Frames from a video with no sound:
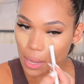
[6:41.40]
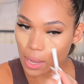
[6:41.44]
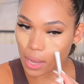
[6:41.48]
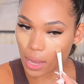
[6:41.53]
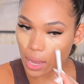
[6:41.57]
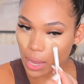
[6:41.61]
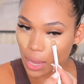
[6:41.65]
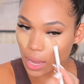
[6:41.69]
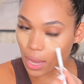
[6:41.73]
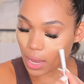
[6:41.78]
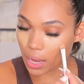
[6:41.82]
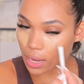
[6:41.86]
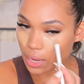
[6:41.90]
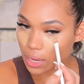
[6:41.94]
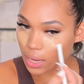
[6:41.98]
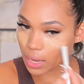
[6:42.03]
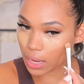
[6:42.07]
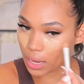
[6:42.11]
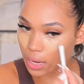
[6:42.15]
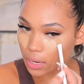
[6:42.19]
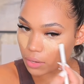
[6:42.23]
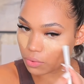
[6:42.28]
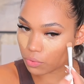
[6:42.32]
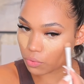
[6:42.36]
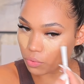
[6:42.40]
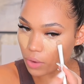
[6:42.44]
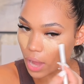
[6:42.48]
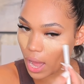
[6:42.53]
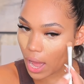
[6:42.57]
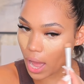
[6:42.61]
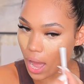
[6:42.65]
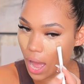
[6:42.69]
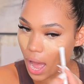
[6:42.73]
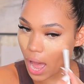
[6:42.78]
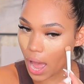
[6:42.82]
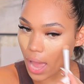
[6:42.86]
it can,
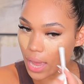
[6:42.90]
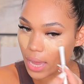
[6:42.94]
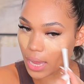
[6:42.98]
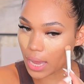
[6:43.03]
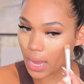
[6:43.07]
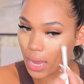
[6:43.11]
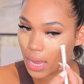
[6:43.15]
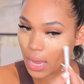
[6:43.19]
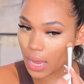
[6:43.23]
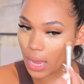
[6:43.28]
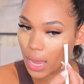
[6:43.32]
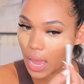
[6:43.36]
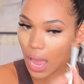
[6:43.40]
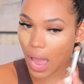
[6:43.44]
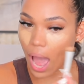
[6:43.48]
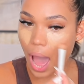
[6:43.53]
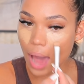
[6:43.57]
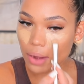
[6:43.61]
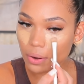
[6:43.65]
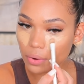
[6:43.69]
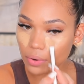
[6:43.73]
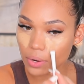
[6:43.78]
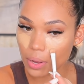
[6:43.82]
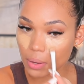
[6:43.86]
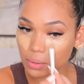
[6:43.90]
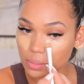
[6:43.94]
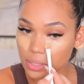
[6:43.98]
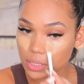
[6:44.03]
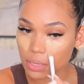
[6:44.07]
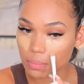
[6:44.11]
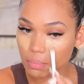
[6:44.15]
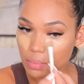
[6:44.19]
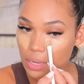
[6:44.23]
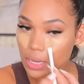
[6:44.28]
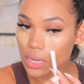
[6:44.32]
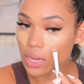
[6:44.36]
it, I don't know, to
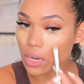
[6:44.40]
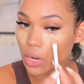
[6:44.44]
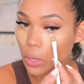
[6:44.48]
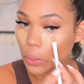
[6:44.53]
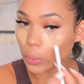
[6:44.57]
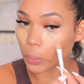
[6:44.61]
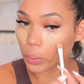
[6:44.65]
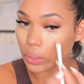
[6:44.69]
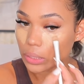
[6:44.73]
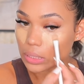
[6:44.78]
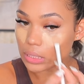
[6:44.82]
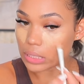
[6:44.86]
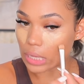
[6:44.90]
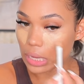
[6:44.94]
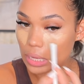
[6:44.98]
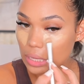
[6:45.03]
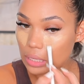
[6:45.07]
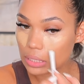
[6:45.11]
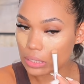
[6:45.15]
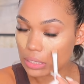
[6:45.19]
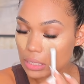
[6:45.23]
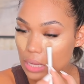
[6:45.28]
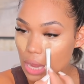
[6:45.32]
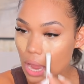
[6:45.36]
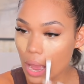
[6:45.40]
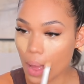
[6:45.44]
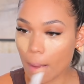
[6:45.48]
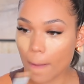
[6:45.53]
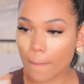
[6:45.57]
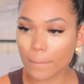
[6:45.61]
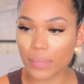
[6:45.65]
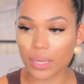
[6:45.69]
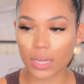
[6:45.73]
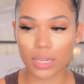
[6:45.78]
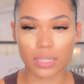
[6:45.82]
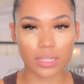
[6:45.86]
me it creases
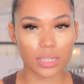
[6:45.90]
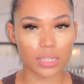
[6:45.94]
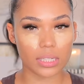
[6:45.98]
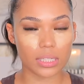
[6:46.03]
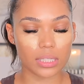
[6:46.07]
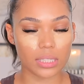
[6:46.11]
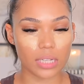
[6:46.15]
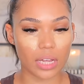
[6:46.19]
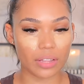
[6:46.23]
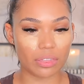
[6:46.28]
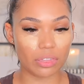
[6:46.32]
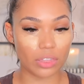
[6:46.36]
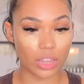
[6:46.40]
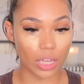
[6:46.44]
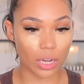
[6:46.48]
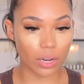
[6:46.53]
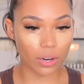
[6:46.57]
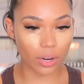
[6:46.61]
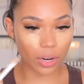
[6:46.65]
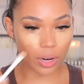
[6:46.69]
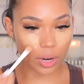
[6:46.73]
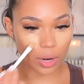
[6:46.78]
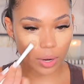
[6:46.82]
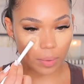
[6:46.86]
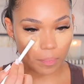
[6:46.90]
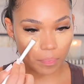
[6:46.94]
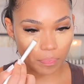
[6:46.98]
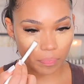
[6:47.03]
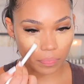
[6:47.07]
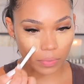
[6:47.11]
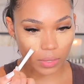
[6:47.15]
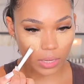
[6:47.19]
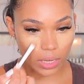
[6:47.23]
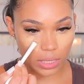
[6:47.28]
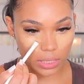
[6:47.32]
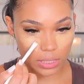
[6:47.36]
because it's a thicker
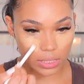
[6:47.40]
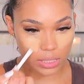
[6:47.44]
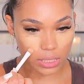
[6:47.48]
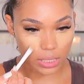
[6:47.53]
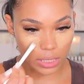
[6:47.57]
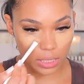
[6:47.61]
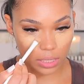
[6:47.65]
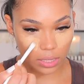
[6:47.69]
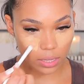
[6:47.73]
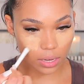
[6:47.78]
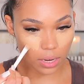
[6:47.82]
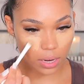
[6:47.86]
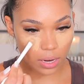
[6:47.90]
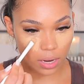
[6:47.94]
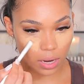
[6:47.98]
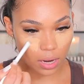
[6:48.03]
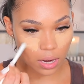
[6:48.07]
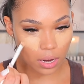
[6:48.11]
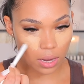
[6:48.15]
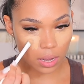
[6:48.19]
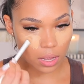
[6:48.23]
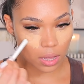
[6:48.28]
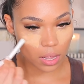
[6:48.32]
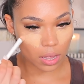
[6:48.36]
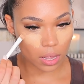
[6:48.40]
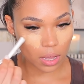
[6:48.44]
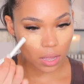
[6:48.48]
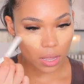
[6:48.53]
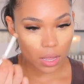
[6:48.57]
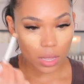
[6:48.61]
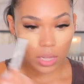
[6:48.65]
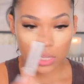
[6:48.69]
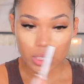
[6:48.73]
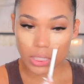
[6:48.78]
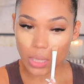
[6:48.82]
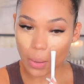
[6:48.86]
concealer.
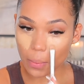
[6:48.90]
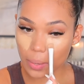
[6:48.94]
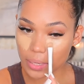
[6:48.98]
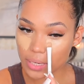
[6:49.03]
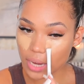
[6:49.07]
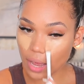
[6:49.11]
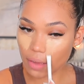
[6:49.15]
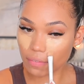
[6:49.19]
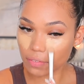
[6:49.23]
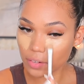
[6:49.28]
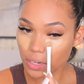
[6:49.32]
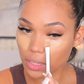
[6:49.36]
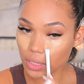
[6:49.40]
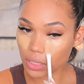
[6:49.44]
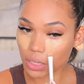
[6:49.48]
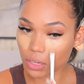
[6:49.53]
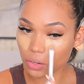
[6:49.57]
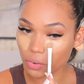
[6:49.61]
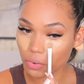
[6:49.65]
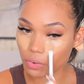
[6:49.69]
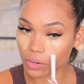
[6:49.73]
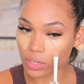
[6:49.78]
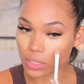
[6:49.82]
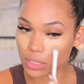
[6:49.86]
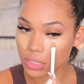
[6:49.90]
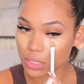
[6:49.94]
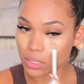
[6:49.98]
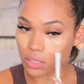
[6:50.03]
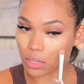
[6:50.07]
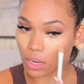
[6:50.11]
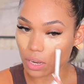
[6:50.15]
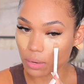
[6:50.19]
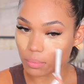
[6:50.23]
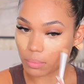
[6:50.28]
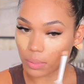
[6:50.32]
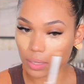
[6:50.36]
So it definitely creases
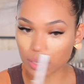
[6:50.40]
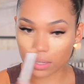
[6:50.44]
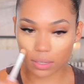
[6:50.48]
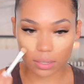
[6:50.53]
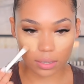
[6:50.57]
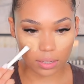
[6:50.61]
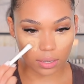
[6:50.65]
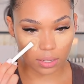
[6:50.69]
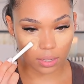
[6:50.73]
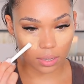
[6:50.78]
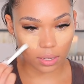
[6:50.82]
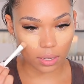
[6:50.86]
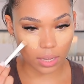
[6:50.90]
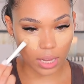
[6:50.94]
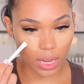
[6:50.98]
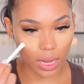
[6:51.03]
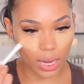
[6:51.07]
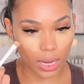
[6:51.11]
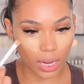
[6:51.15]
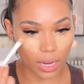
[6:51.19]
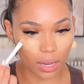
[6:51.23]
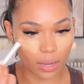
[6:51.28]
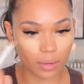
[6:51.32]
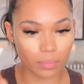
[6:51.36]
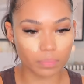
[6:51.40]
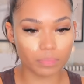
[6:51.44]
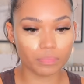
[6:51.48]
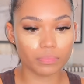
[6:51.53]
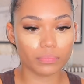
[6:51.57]
on me. And